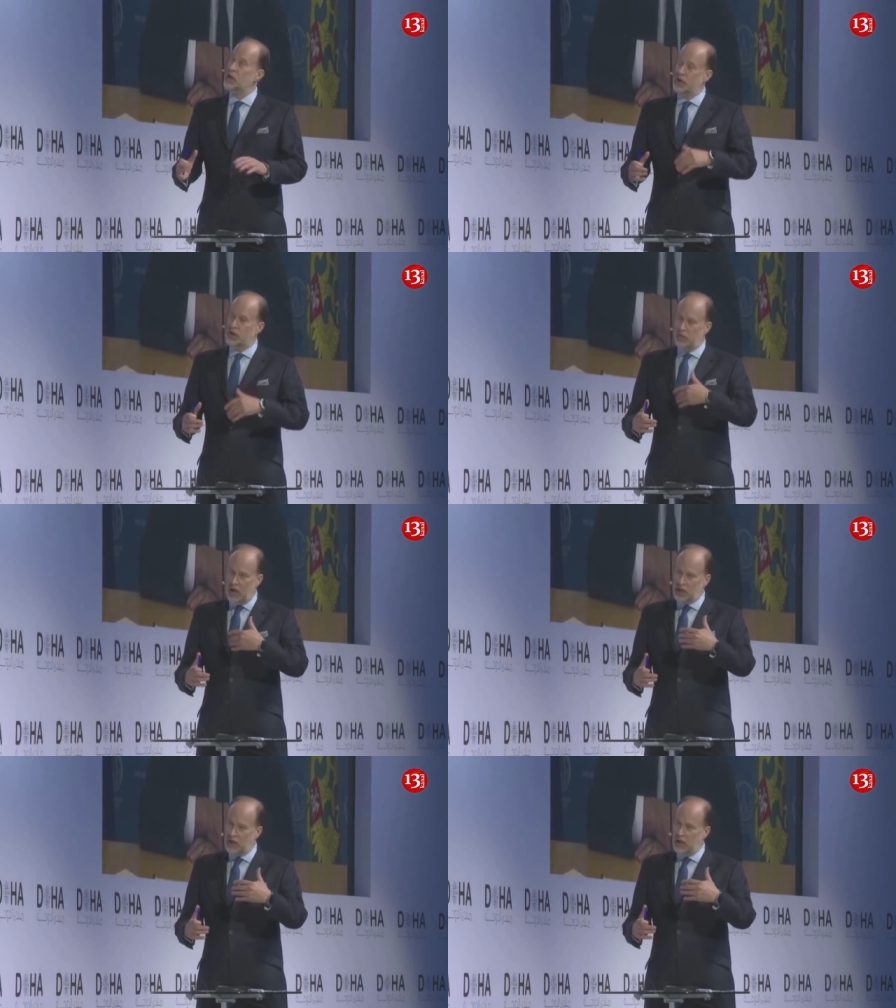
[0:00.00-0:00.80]
that
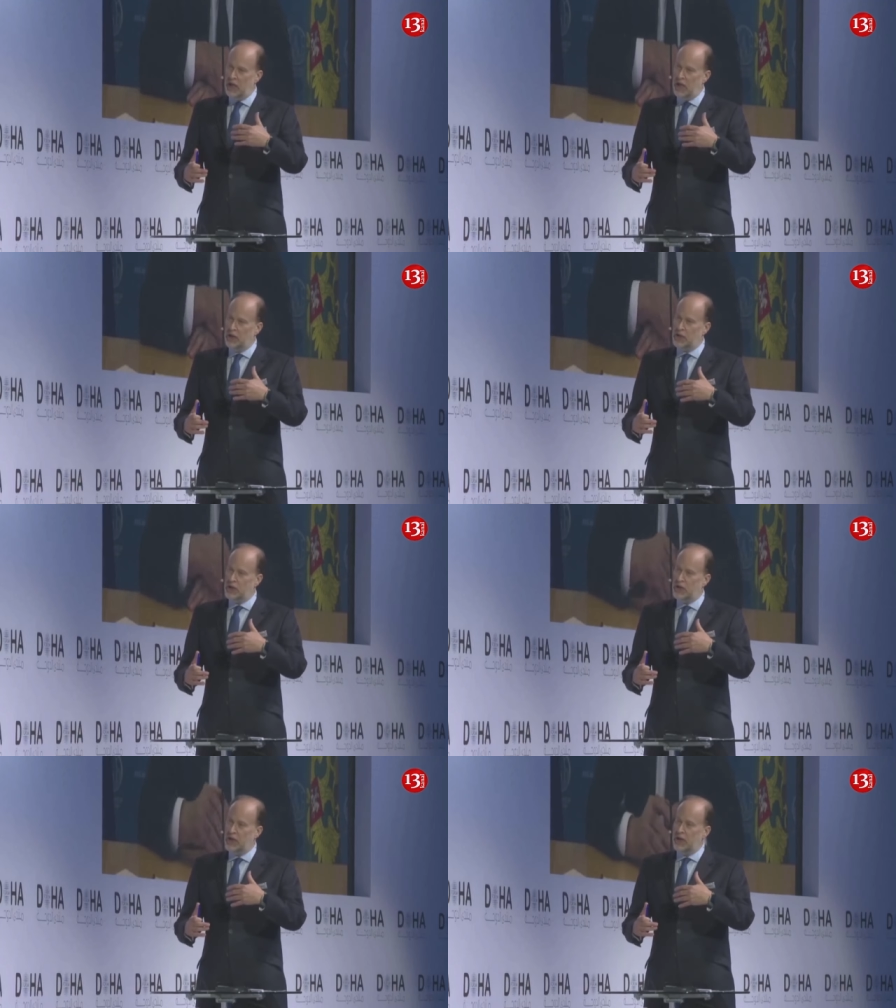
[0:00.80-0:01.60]
Russia
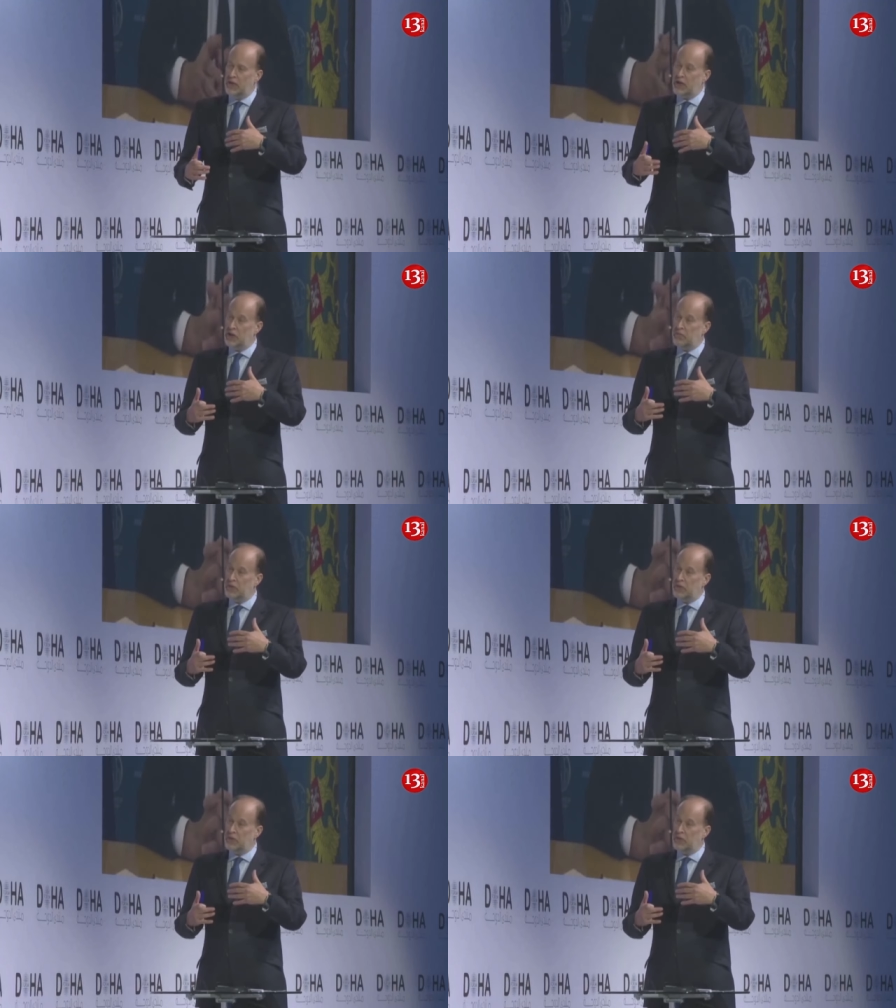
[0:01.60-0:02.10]
should, should,